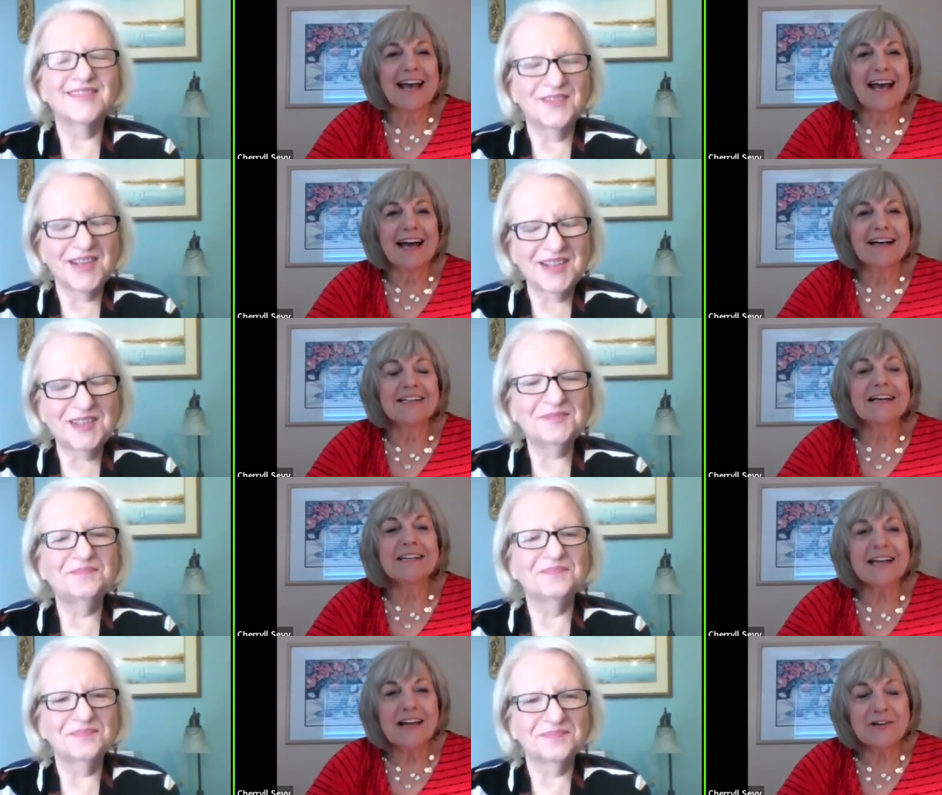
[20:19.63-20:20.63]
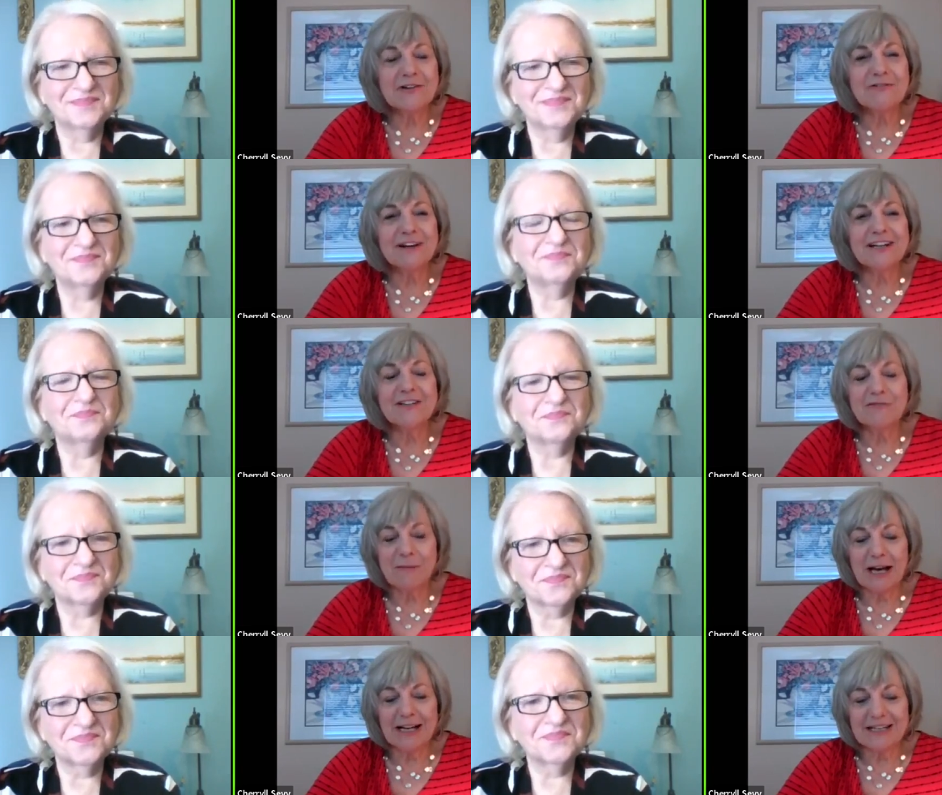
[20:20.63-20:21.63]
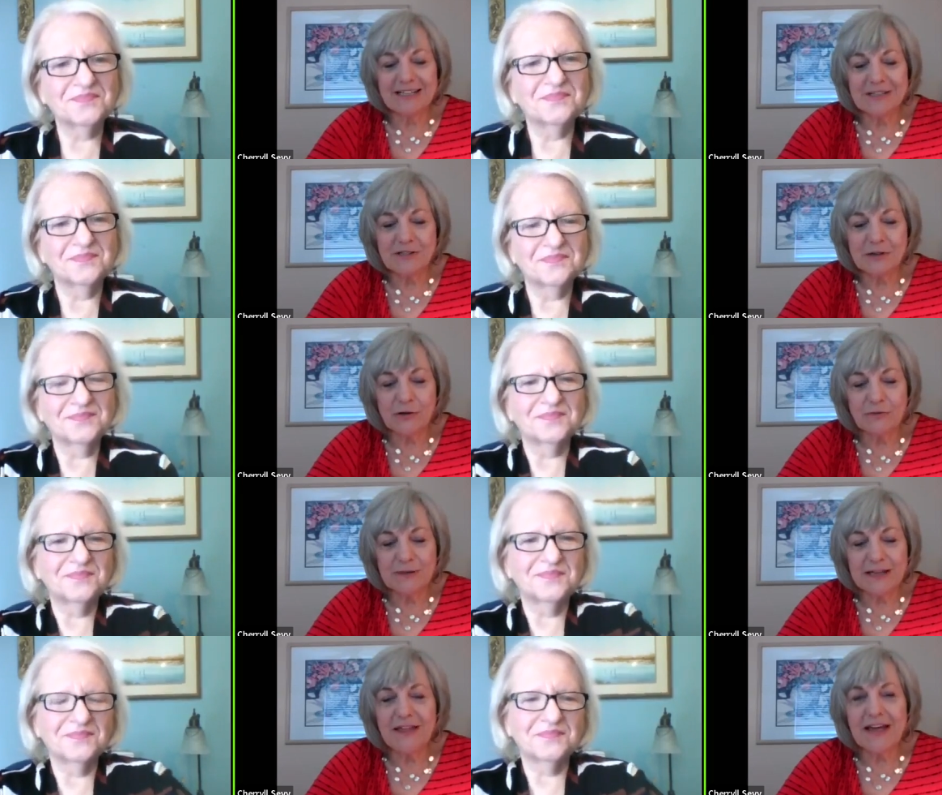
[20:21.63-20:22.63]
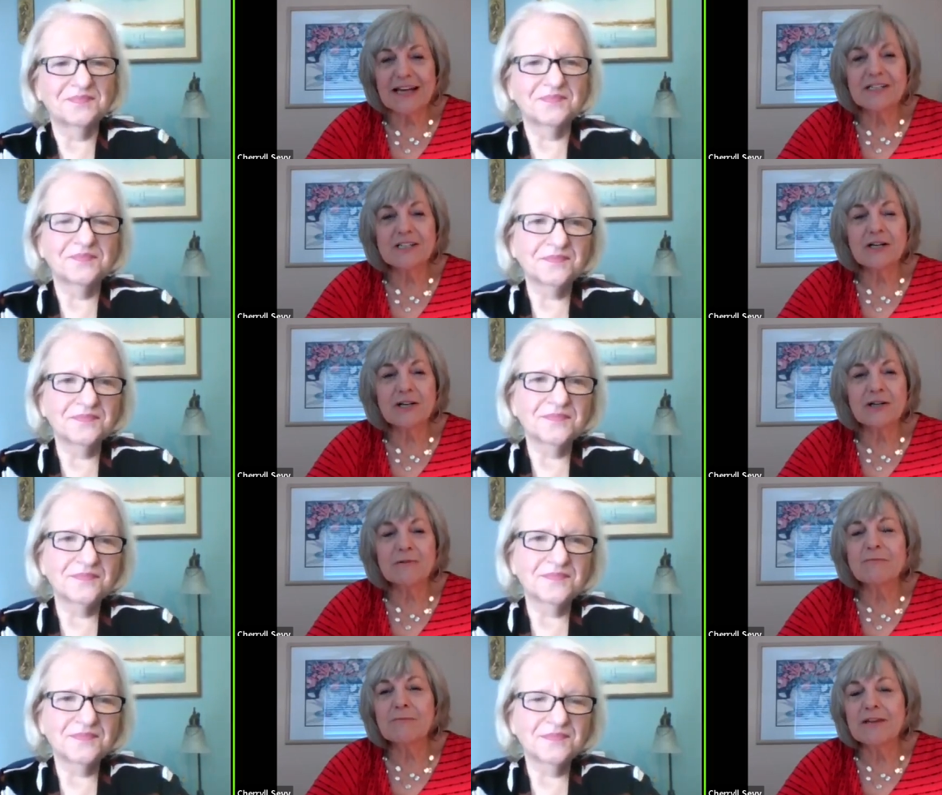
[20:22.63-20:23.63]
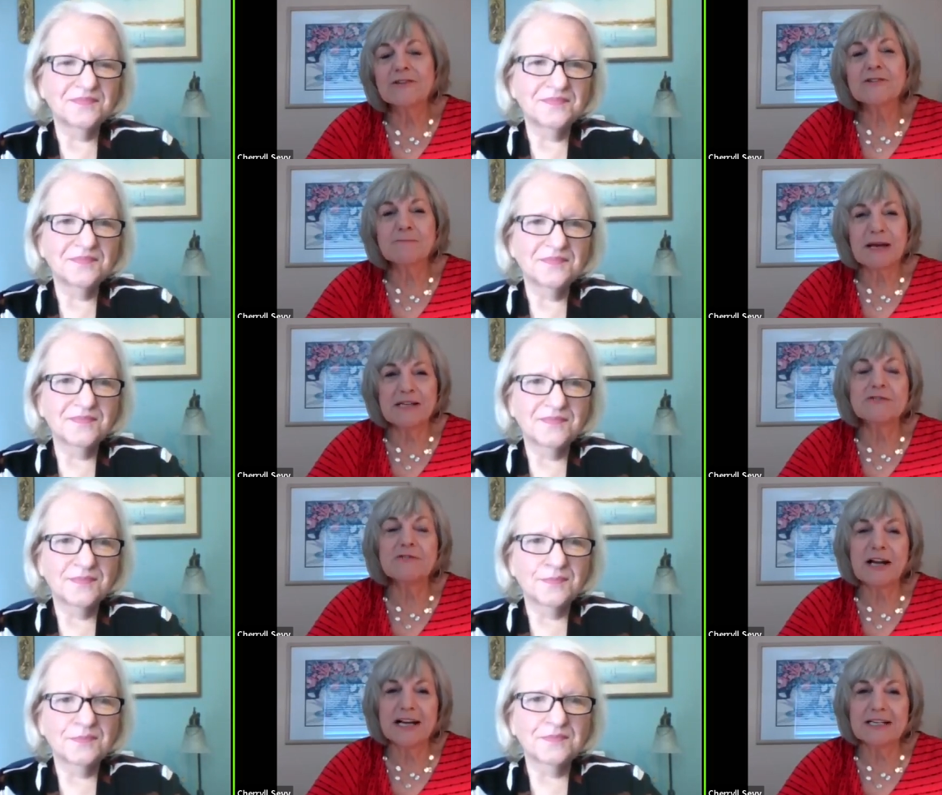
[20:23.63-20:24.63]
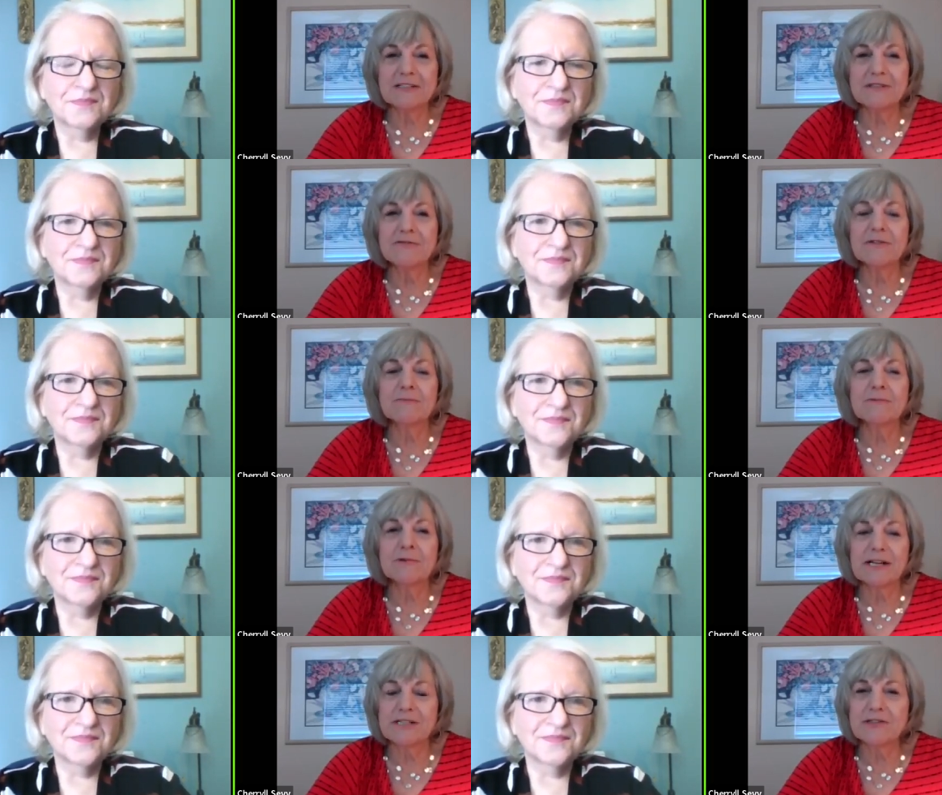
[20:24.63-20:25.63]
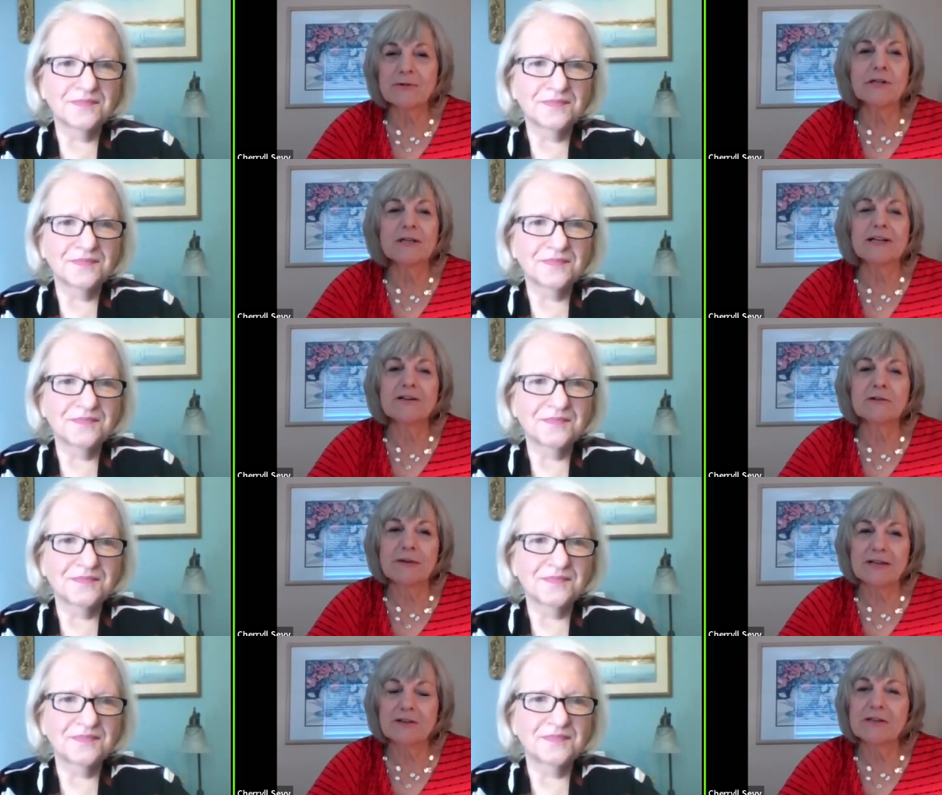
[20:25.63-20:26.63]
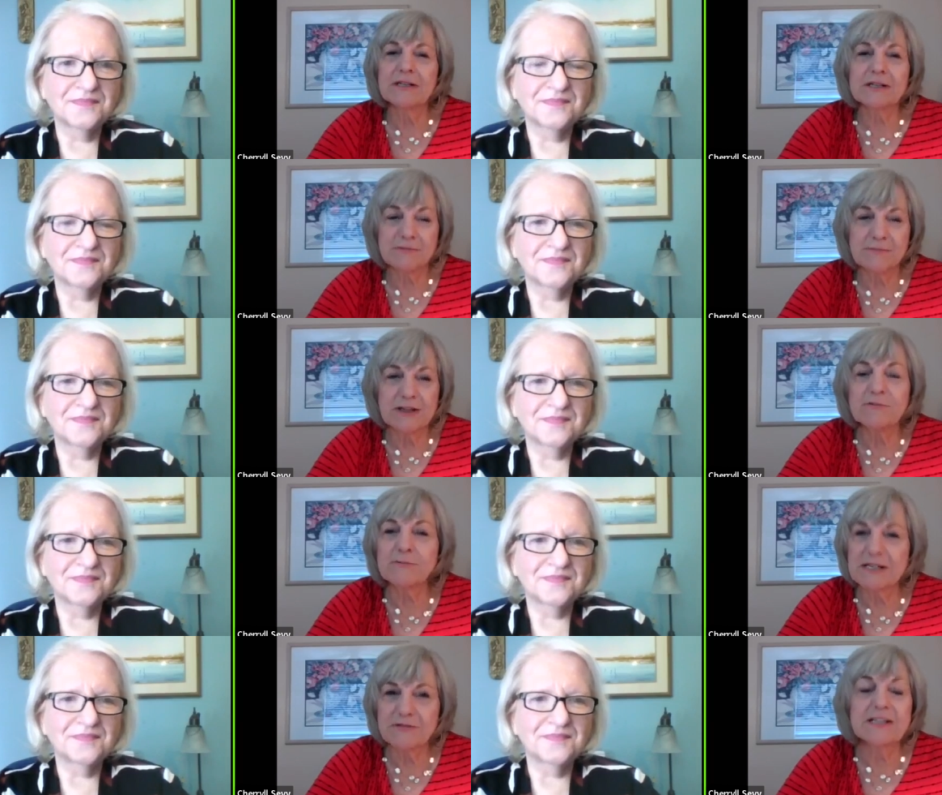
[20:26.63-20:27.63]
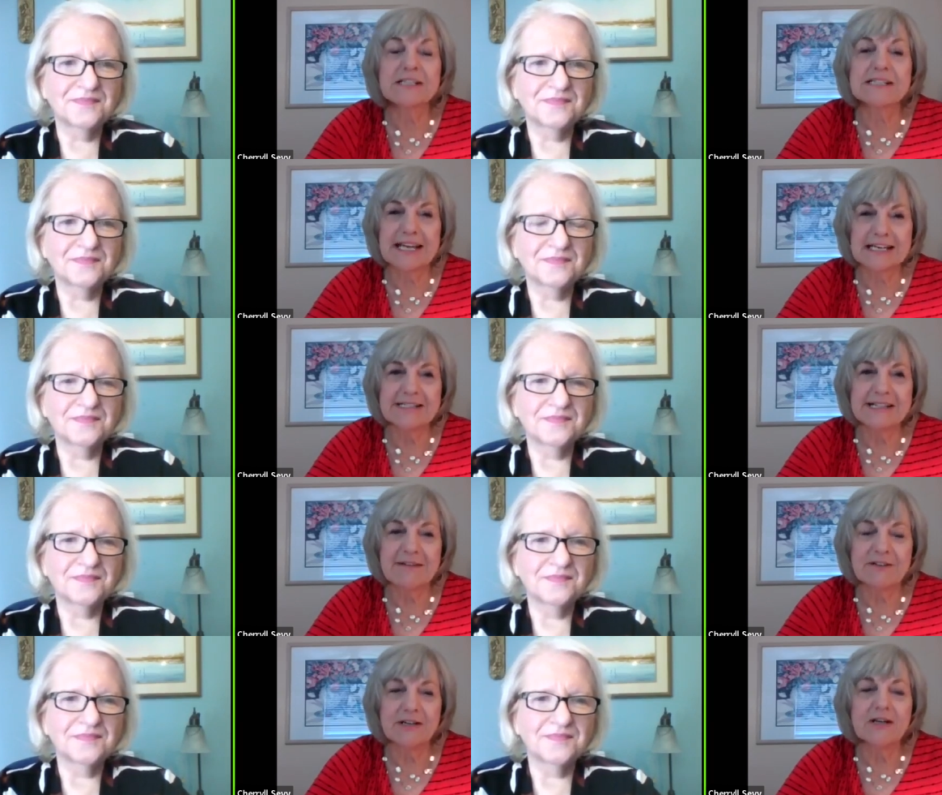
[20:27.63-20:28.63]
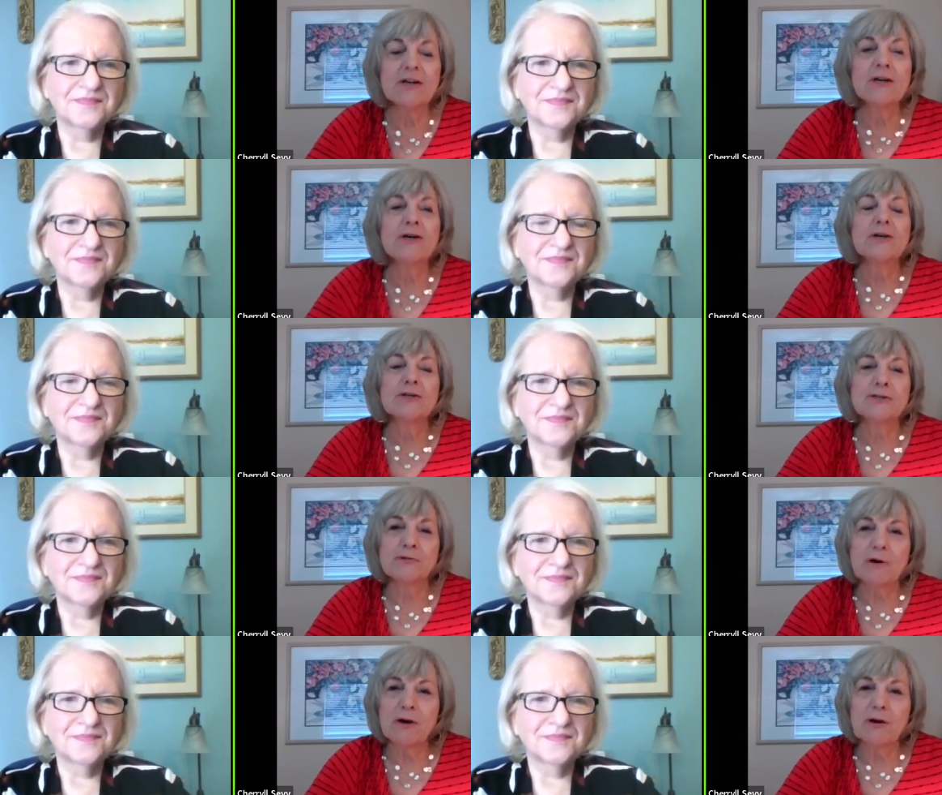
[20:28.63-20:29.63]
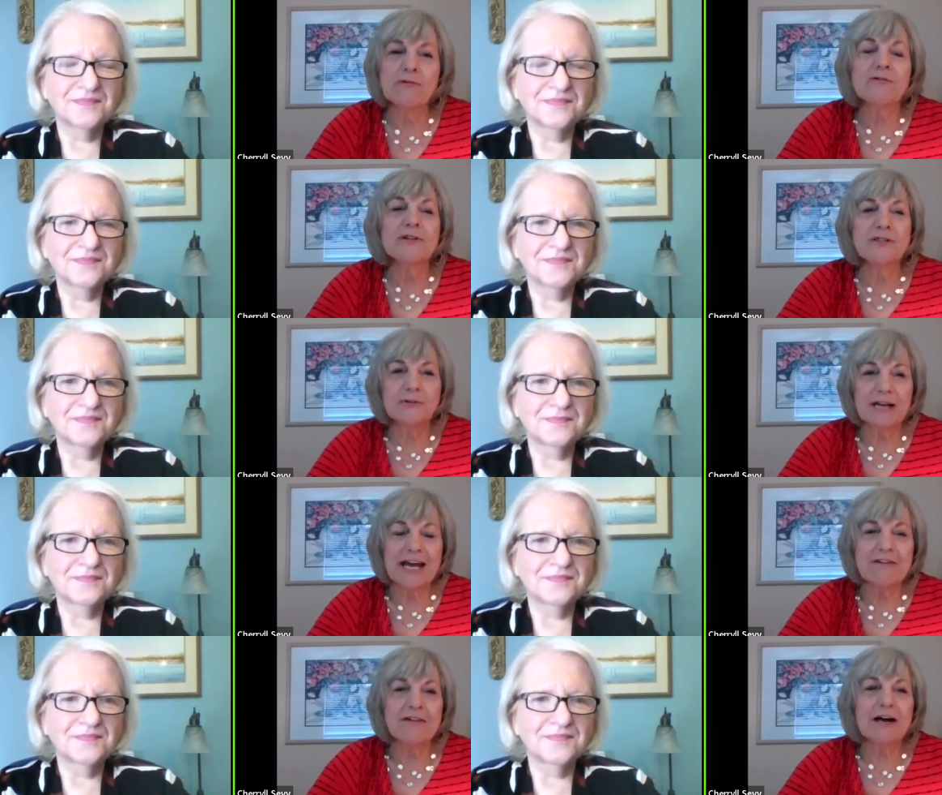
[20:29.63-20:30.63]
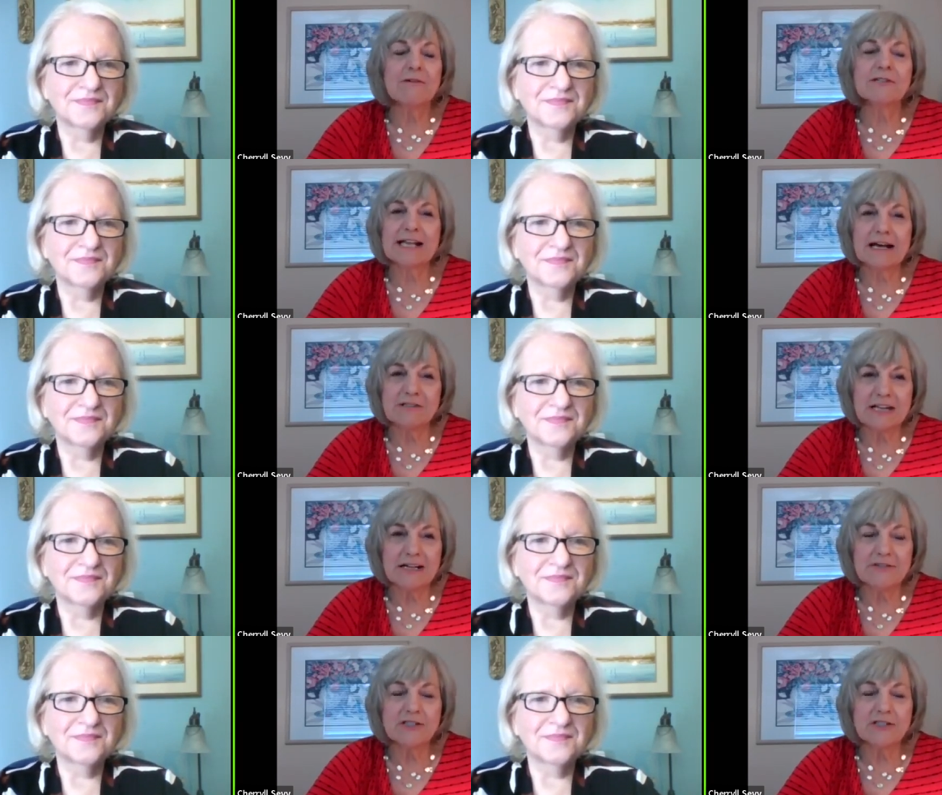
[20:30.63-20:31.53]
Speaker 1: And another friend of mine told me that her mother's best friend from grade school, and her mother his mother best friend is eighty seven drove two and a half hours outside of